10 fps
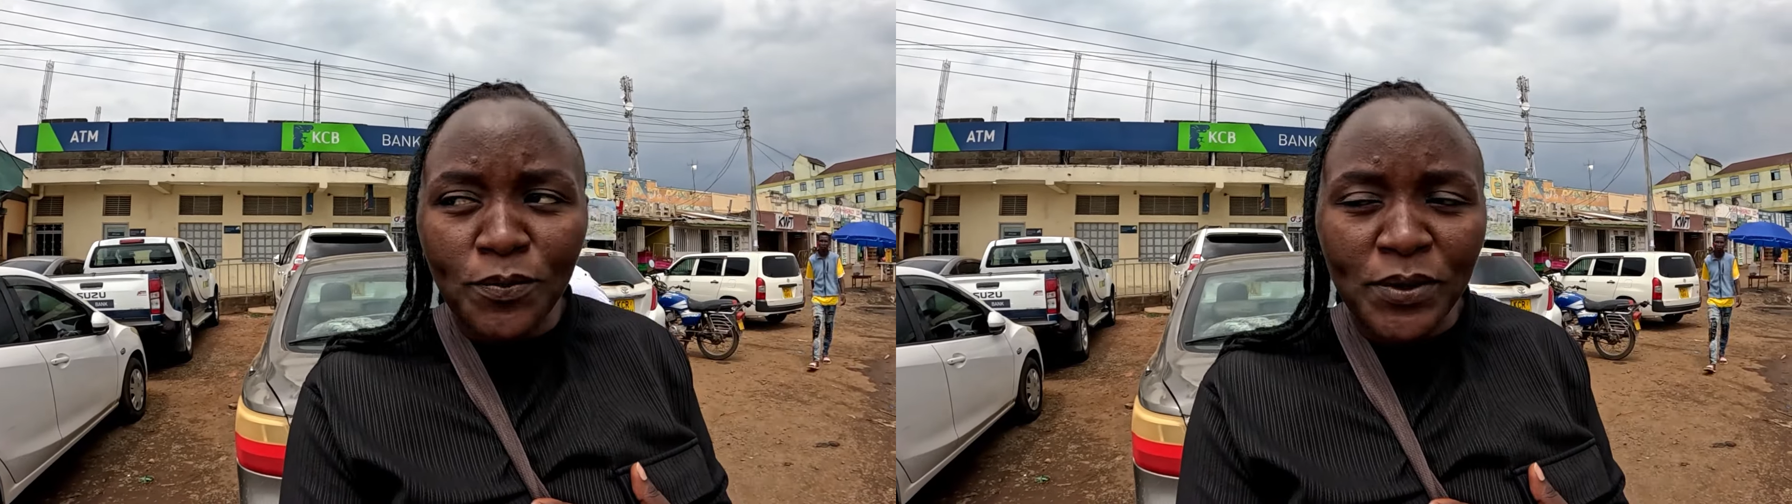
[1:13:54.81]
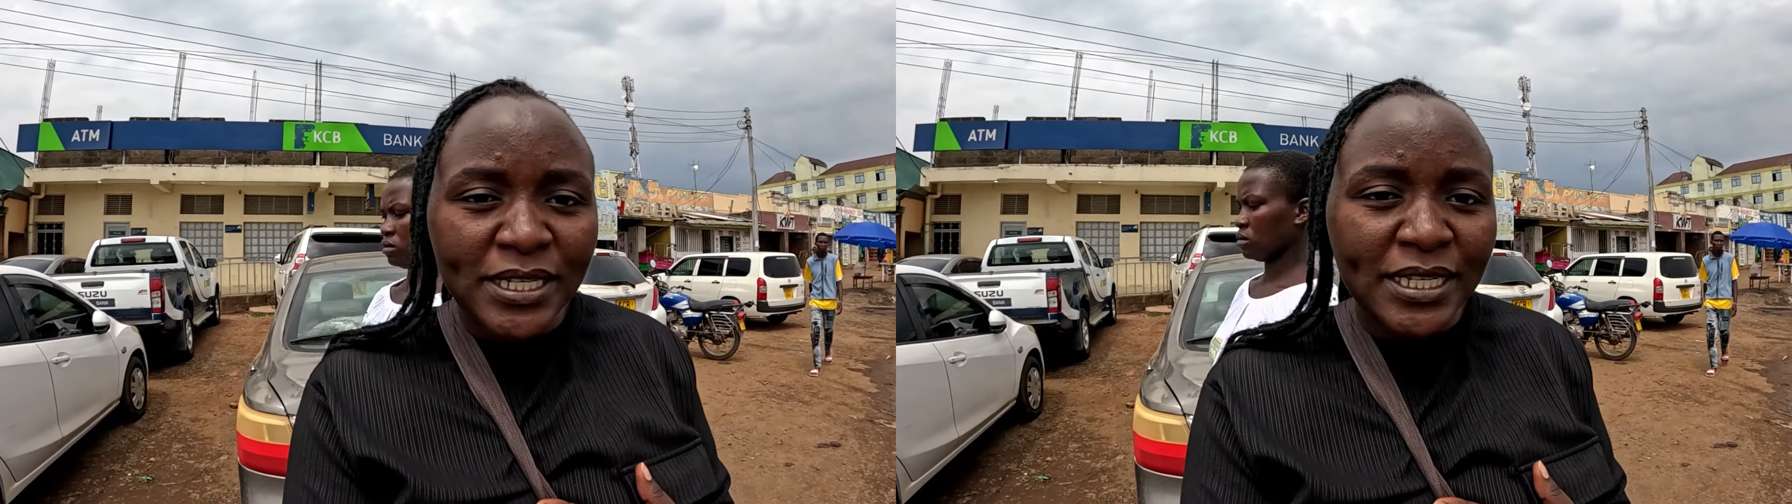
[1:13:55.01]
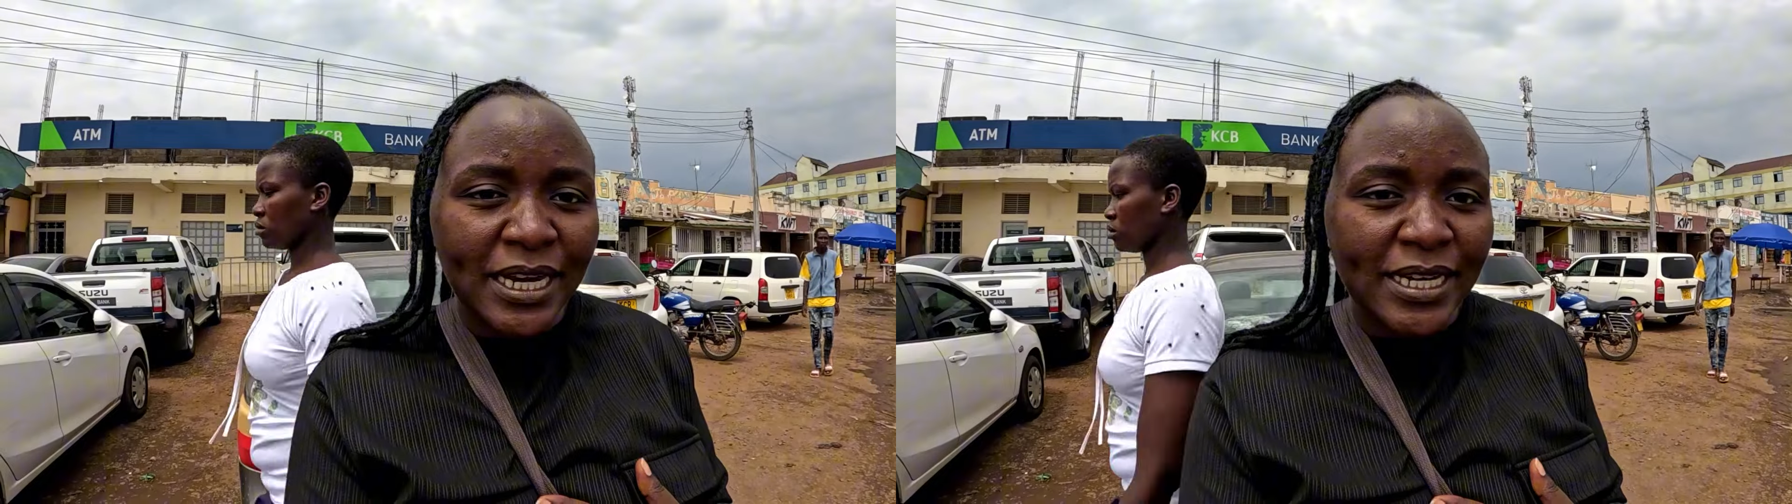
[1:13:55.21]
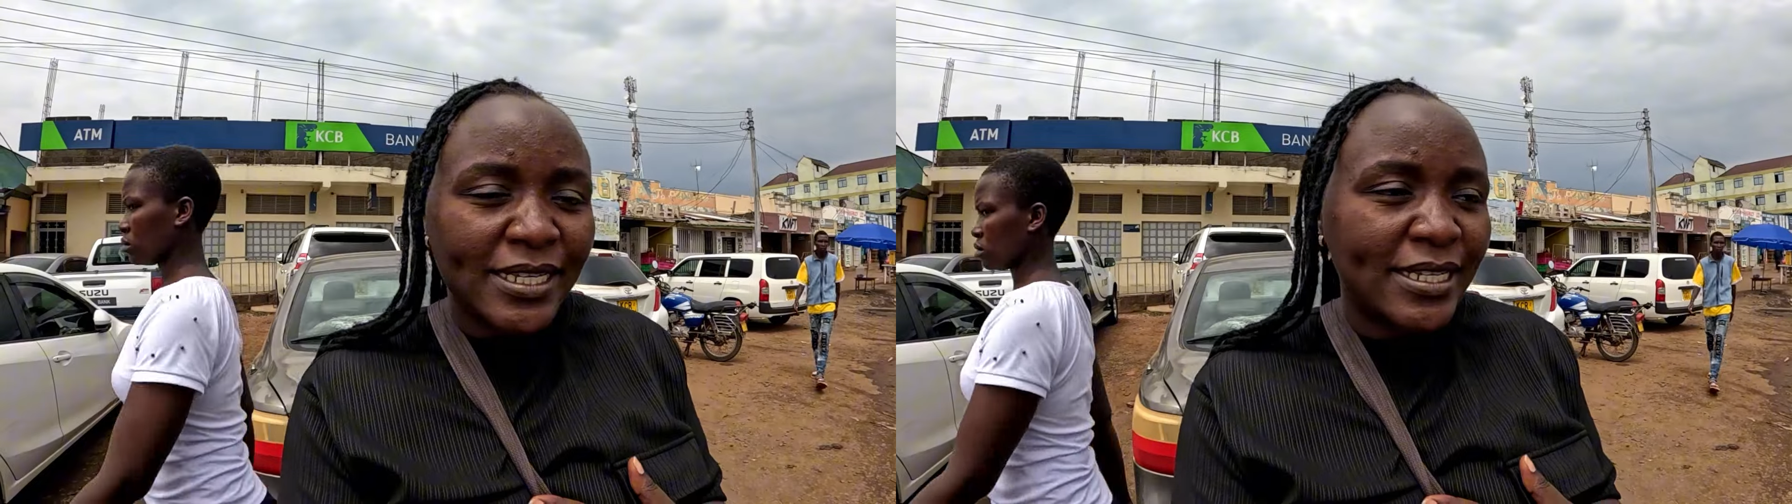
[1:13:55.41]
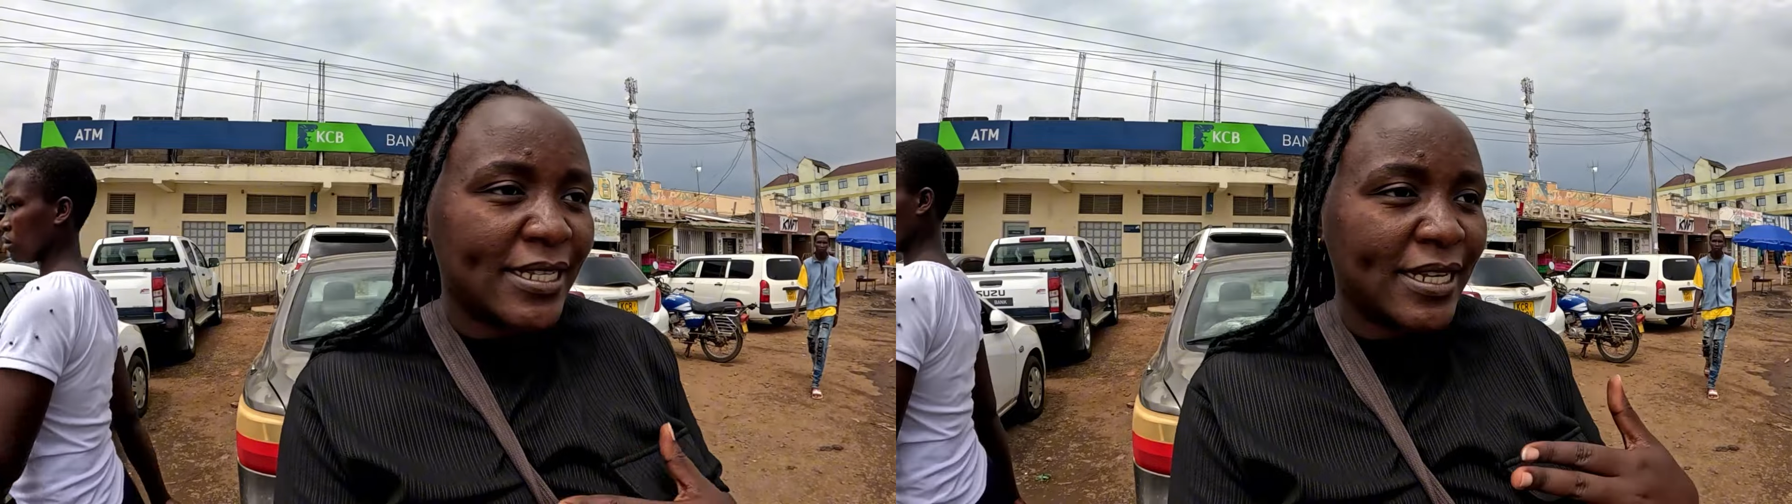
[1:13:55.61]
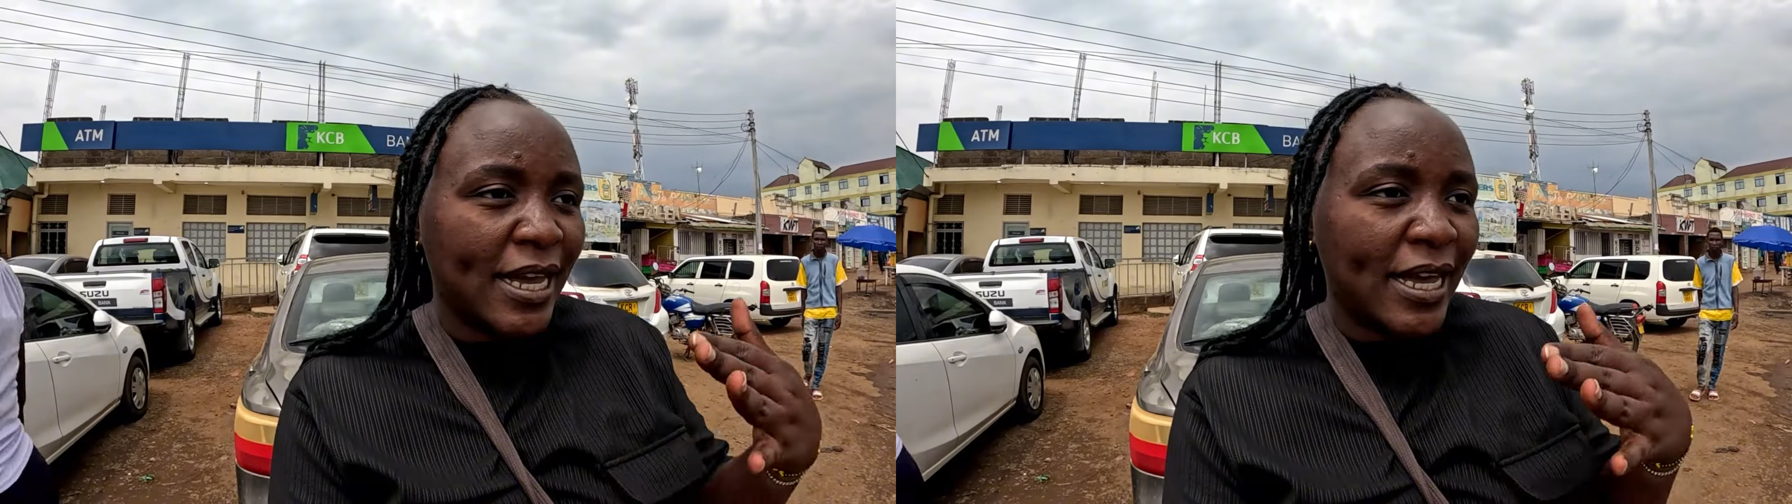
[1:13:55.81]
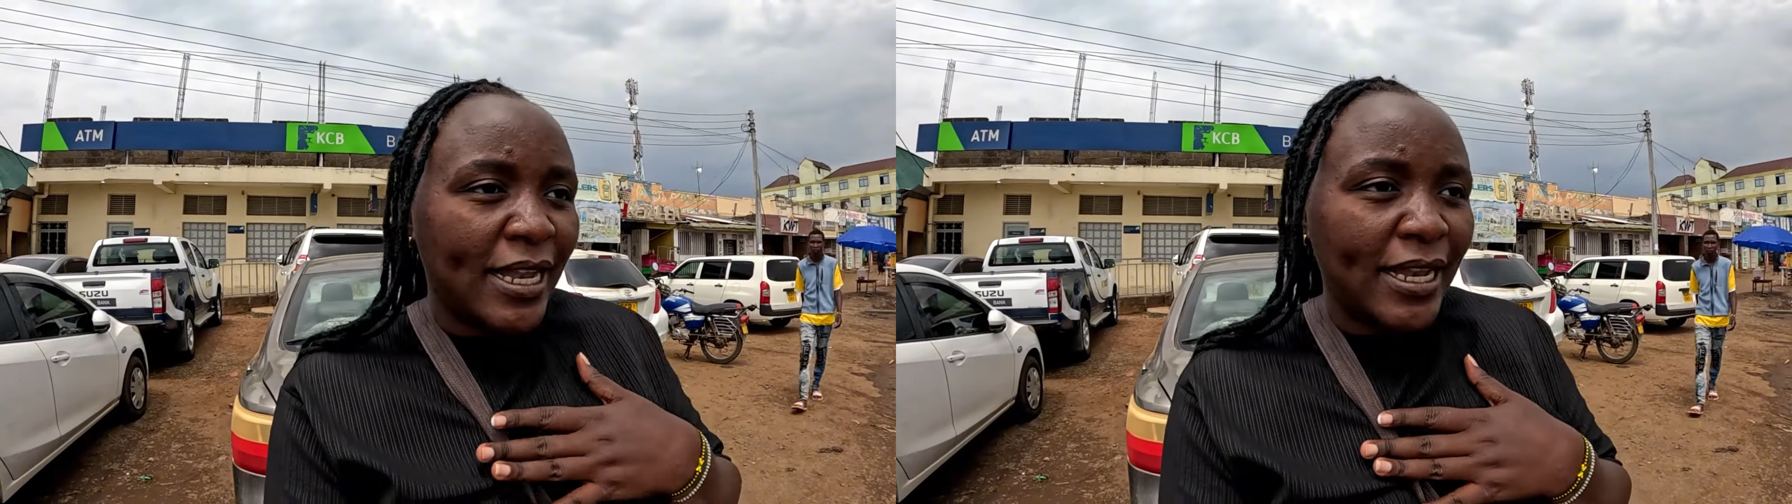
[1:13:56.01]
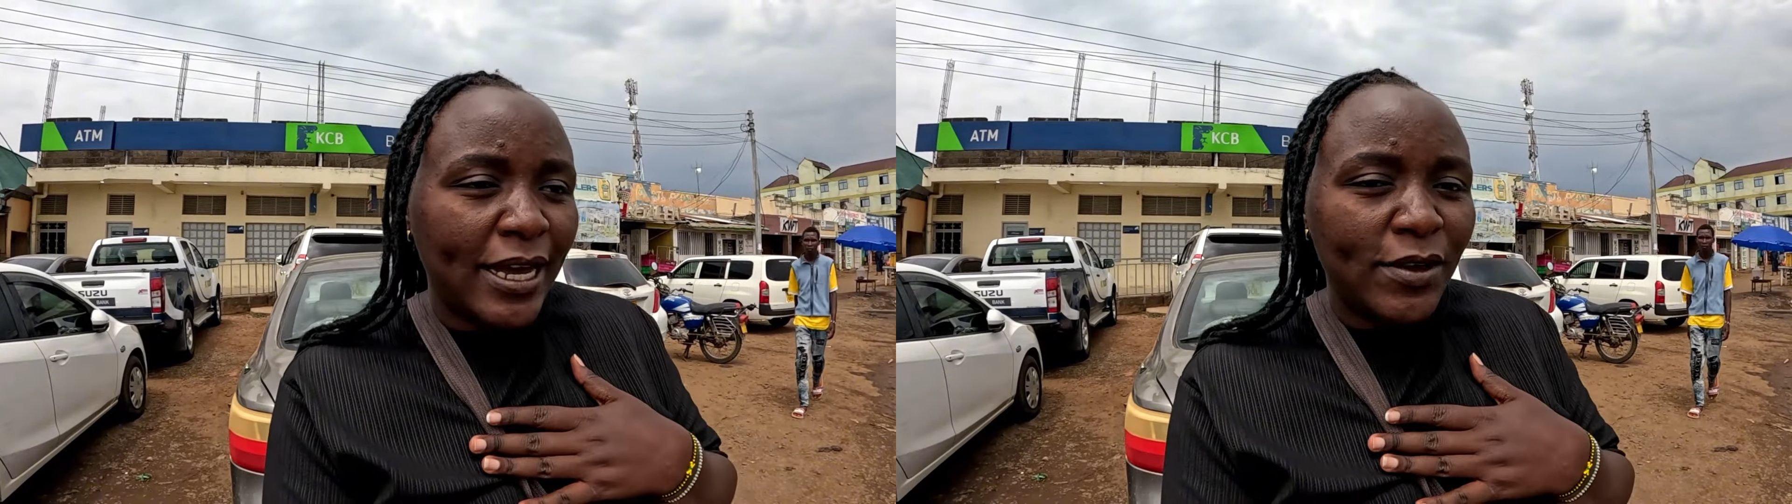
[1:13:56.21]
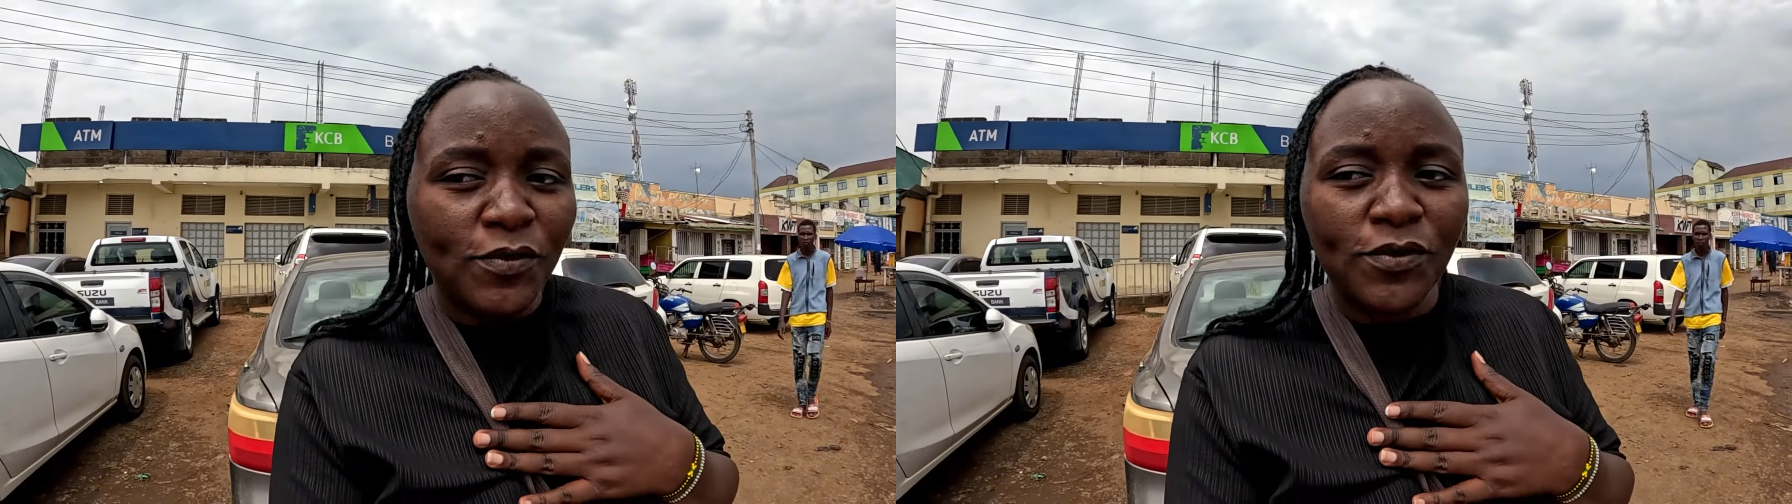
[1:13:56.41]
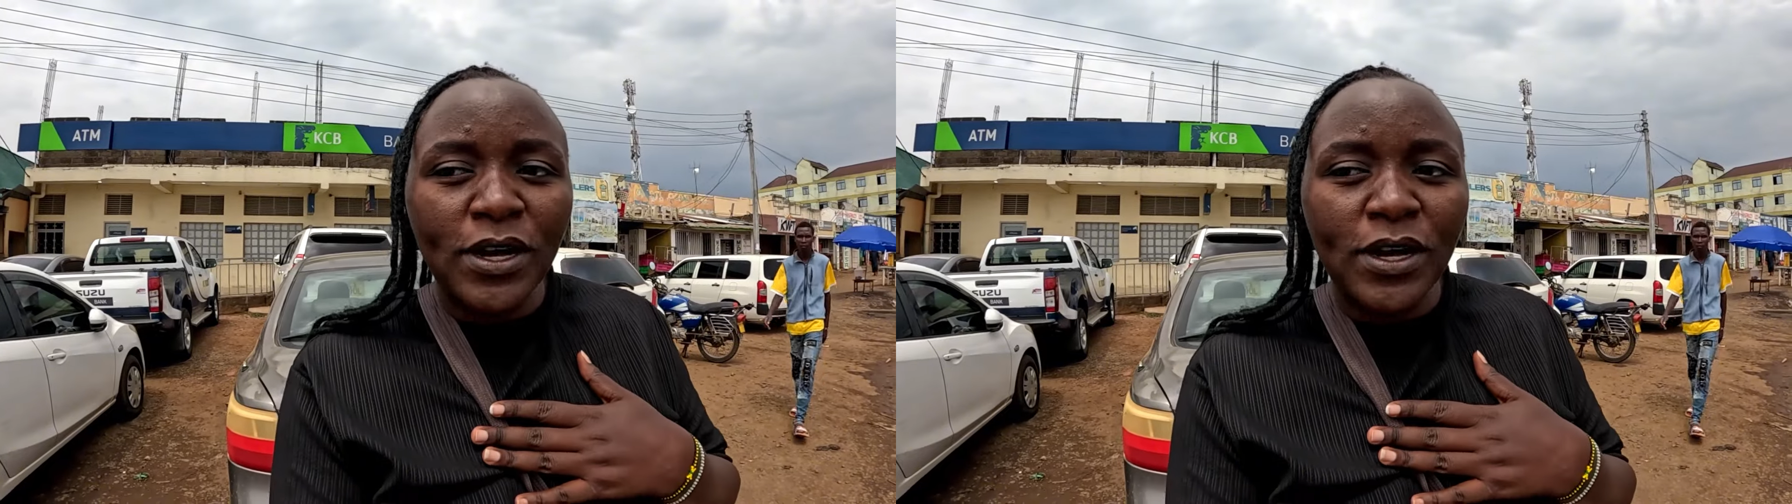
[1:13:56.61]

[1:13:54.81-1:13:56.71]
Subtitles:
Priska's life.